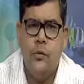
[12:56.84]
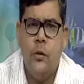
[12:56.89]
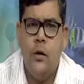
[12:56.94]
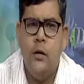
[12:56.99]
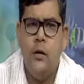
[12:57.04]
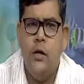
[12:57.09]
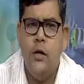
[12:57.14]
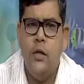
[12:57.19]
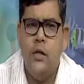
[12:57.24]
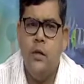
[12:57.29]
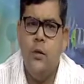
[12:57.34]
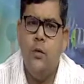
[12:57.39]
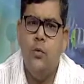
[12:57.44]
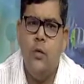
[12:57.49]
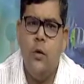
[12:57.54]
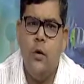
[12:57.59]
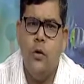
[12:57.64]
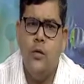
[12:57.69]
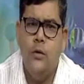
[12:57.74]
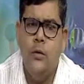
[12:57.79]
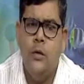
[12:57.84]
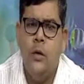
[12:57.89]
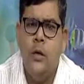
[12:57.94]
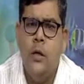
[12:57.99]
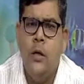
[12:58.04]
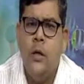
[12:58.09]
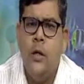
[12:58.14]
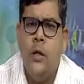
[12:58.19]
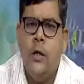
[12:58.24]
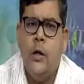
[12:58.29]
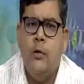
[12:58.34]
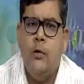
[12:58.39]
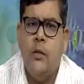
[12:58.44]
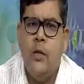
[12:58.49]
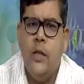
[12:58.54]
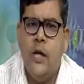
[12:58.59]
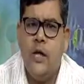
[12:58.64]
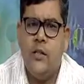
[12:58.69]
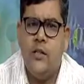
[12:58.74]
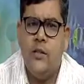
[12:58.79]
under the Hindu laws. Now, the
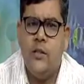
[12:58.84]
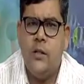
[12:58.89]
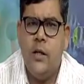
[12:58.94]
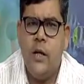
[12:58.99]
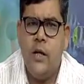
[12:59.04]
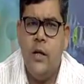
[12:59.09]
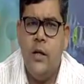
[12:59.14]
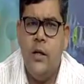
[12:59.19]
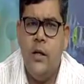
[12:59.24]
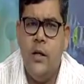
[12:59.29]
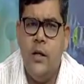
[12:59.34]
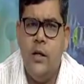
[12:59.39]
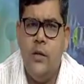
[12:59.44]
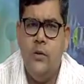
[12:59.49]
next category